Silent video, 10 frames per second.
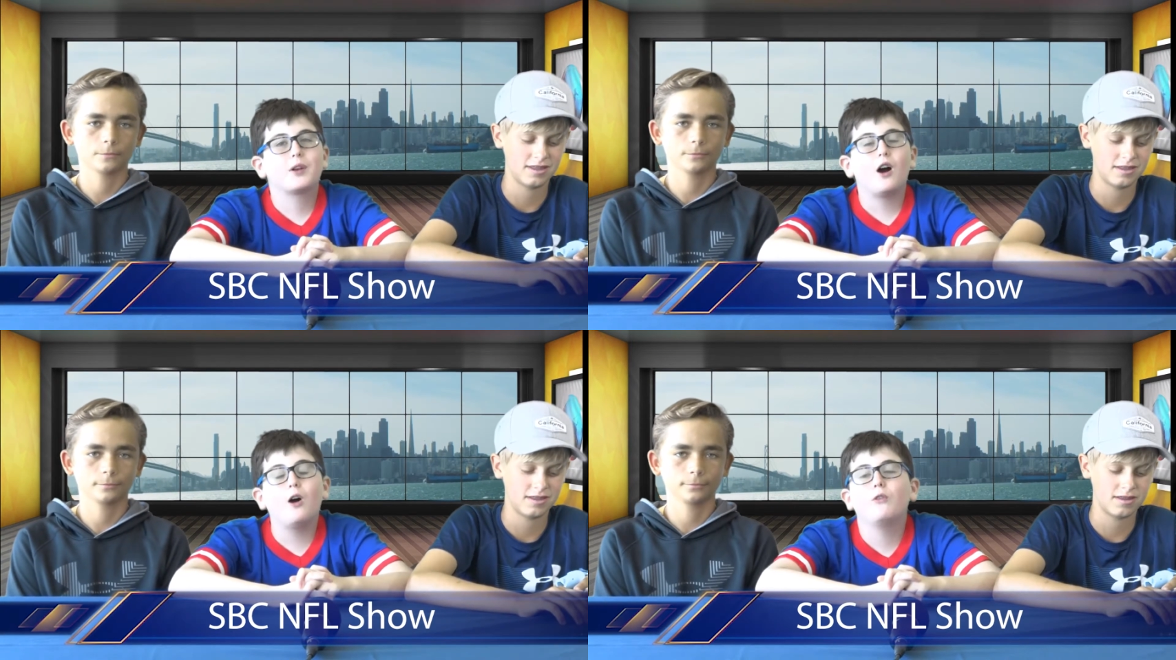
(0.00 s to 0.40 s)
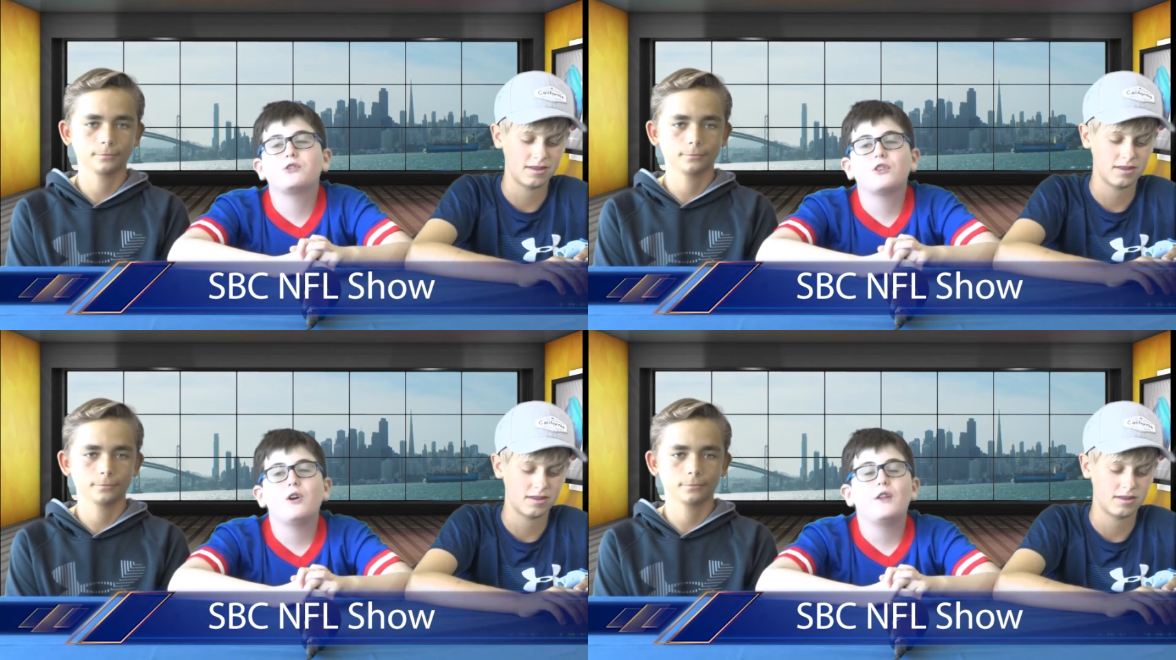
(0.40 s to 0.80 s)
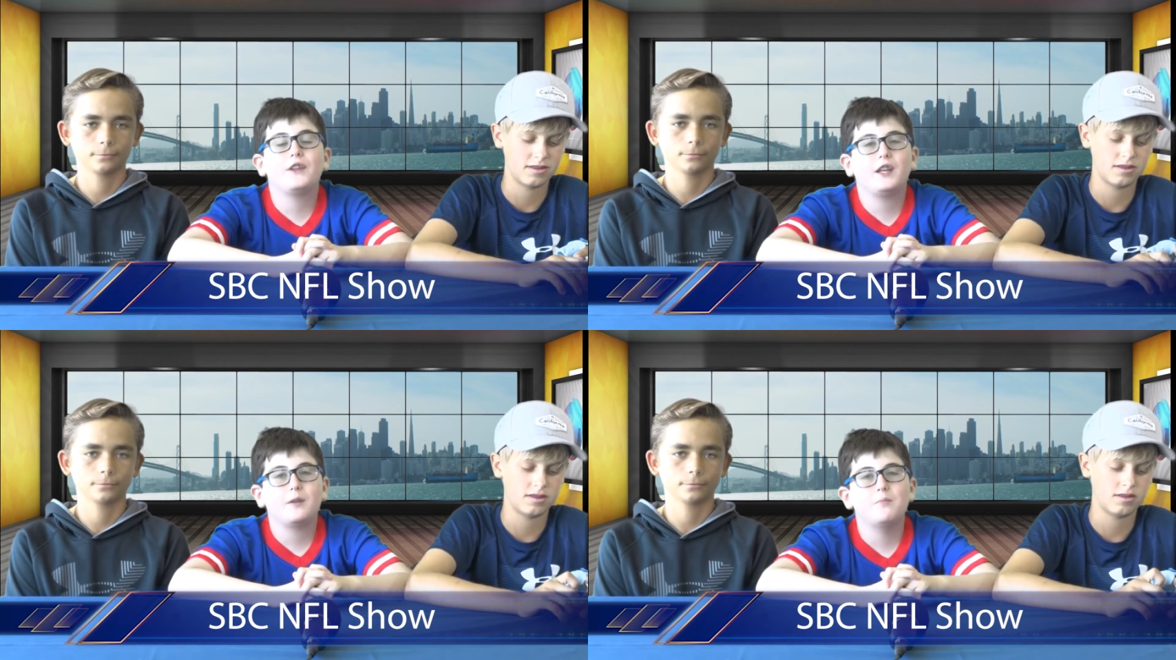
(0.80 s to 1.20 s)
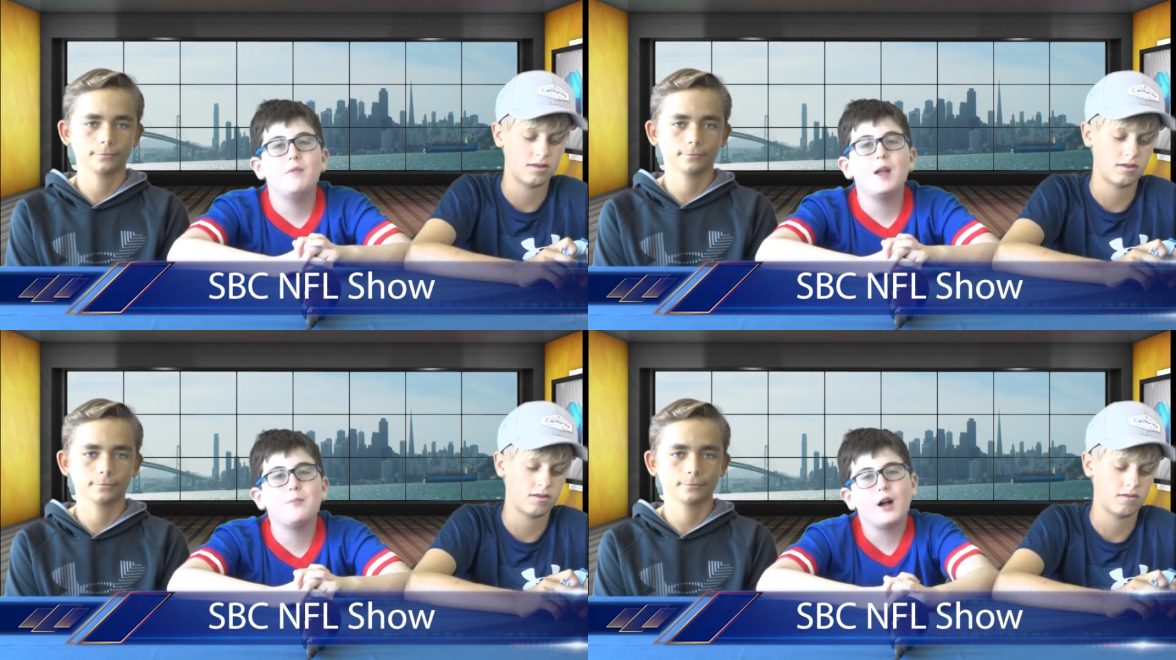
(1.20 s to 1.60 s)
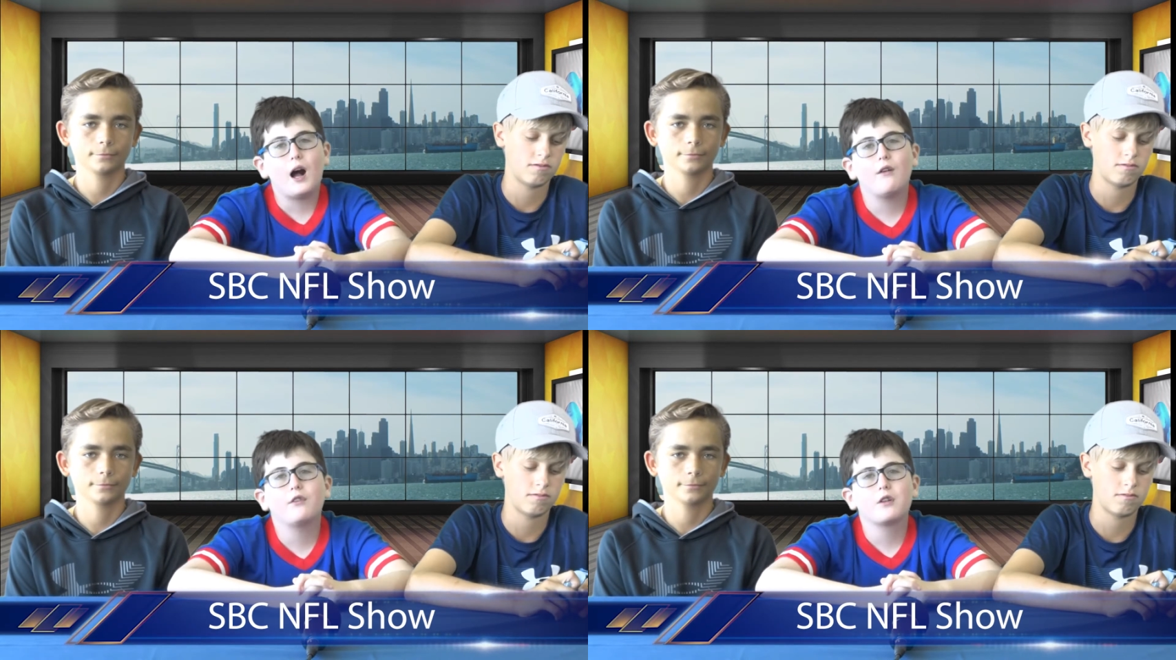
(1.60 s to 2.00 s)
Speaker 1: but also I think maybe
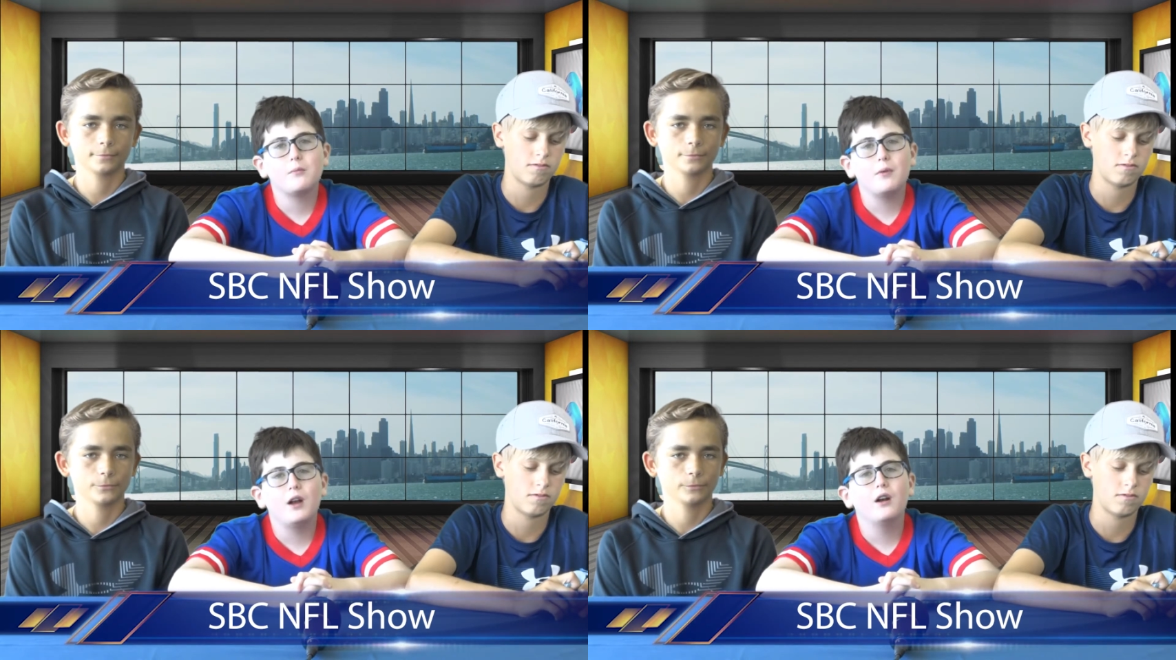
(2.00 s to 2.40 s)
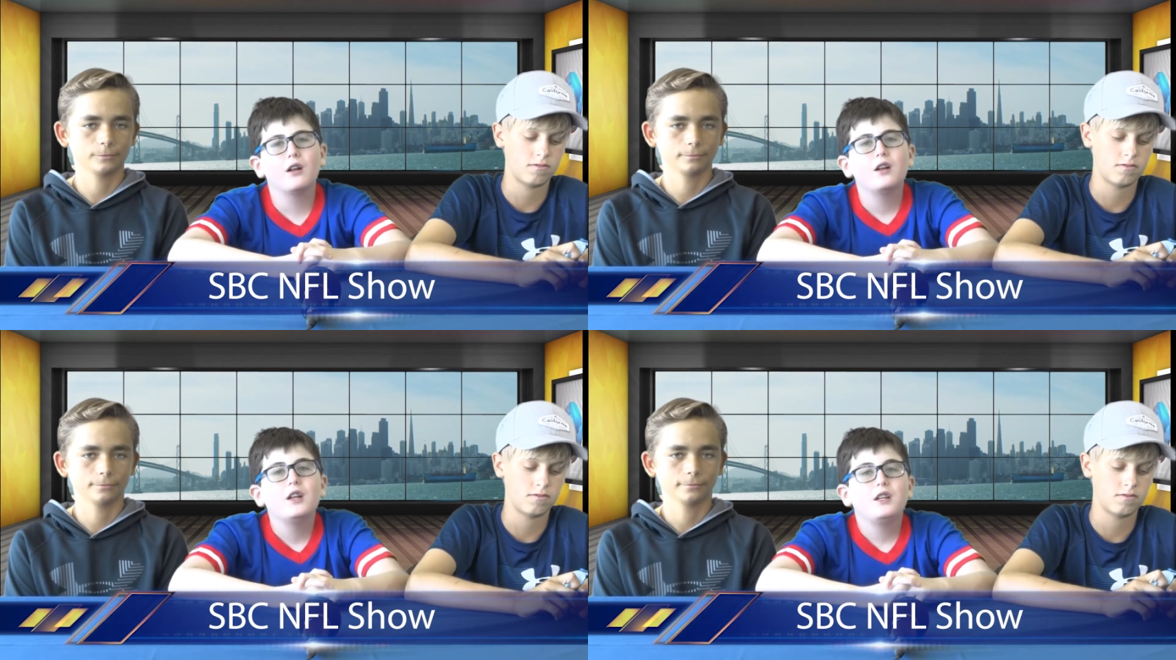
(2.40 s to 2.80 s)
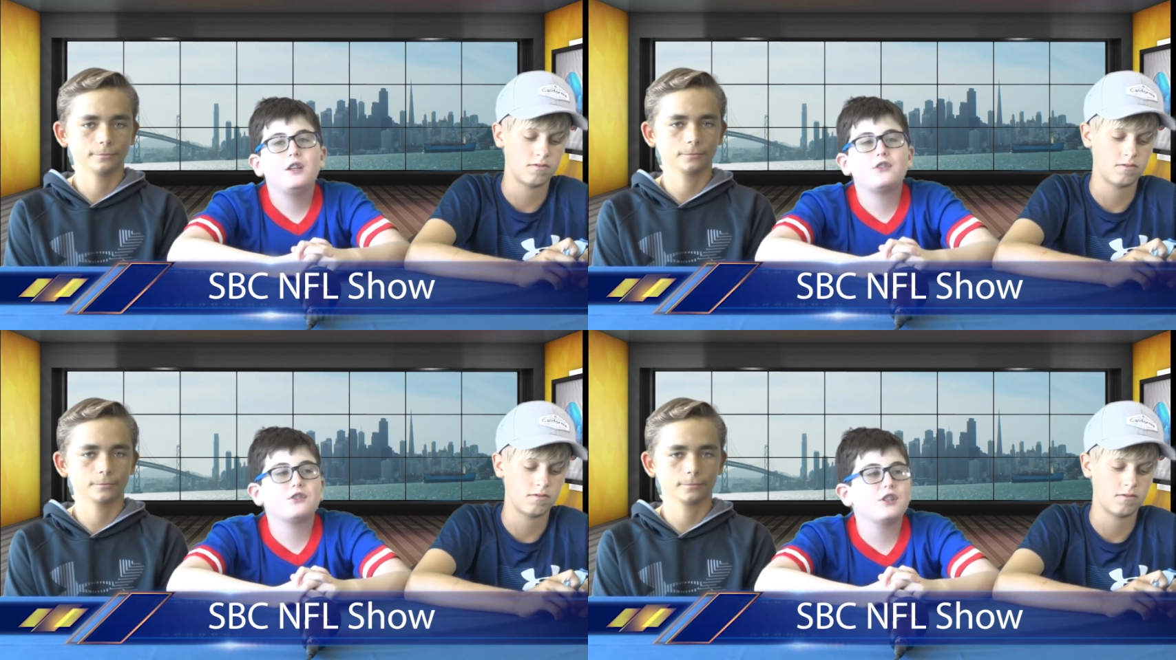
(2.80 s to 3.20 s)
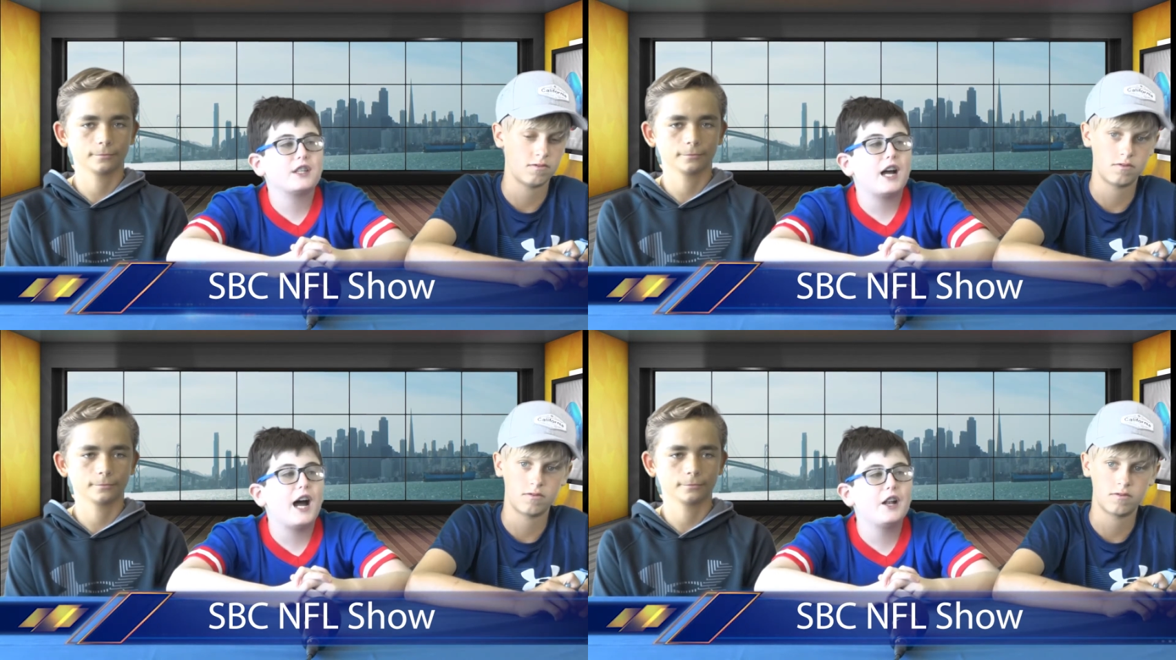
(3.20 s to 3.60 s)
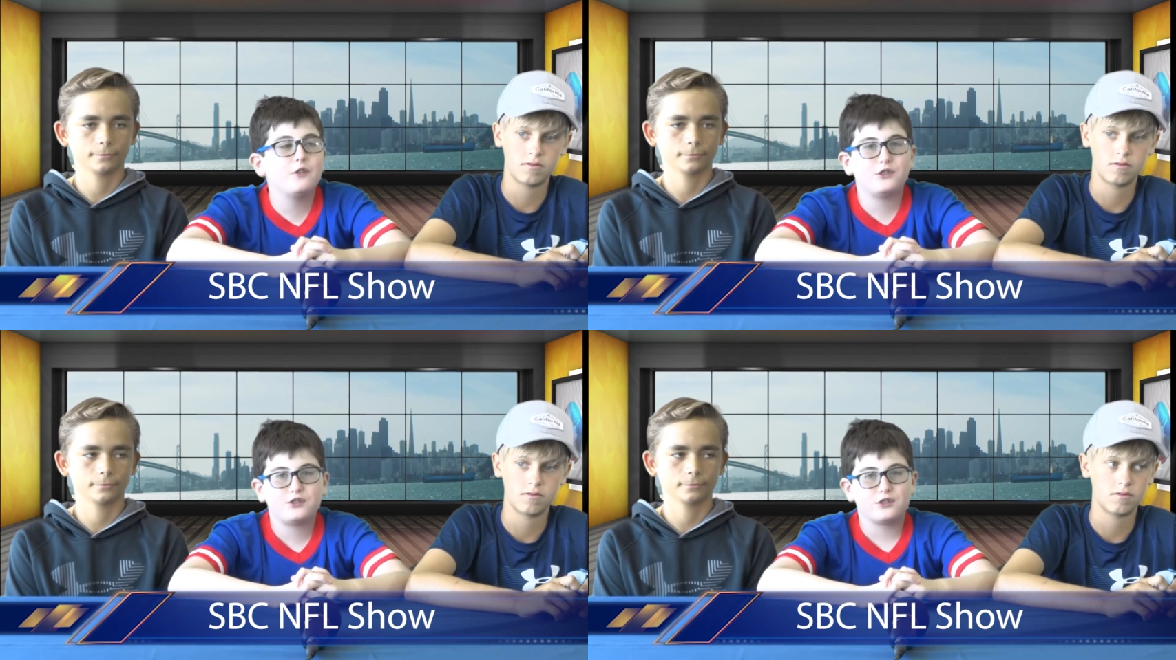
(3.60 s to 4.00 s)
Alvin Kamara. He's just like kind
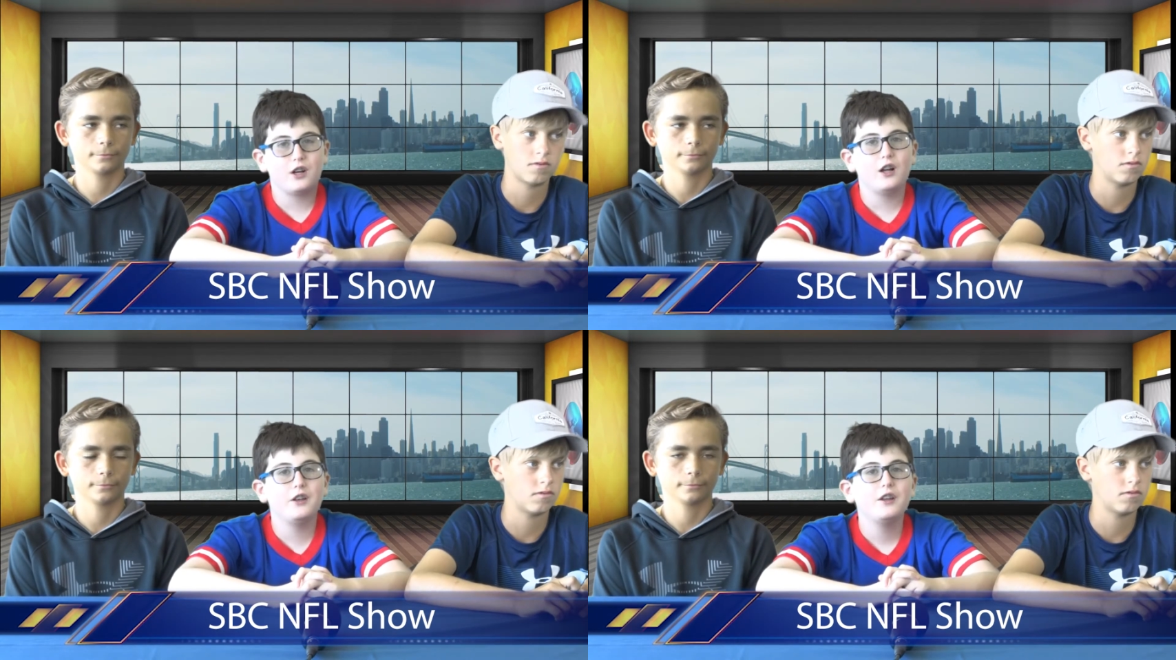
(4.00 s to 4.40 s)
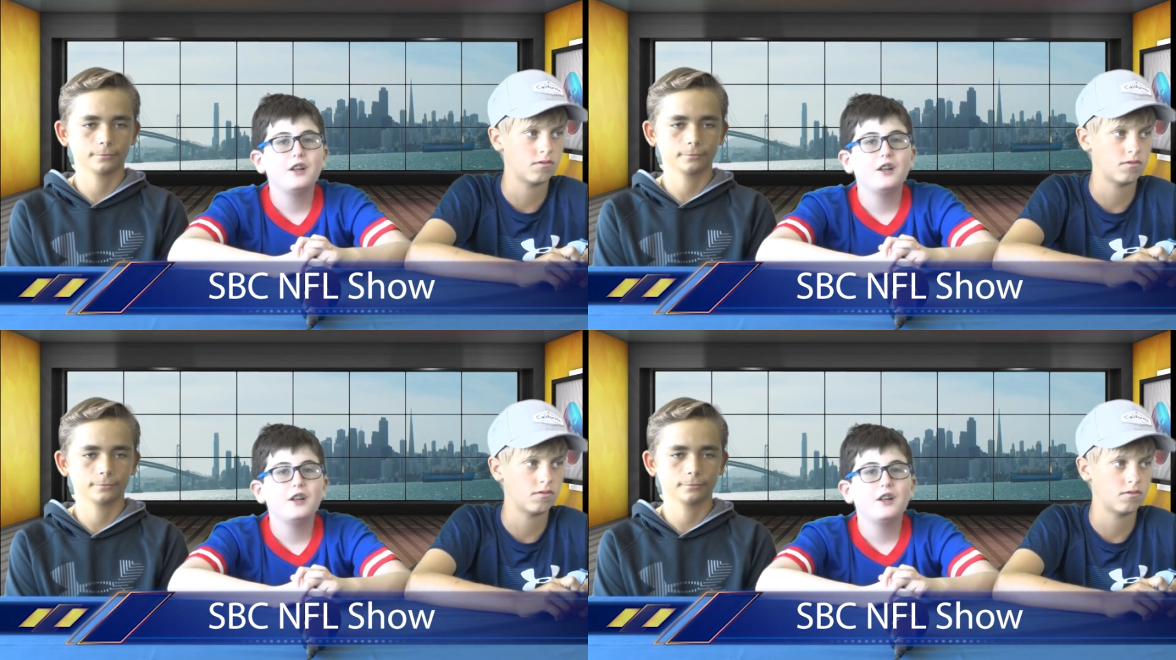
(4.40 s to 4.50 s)
of a stud.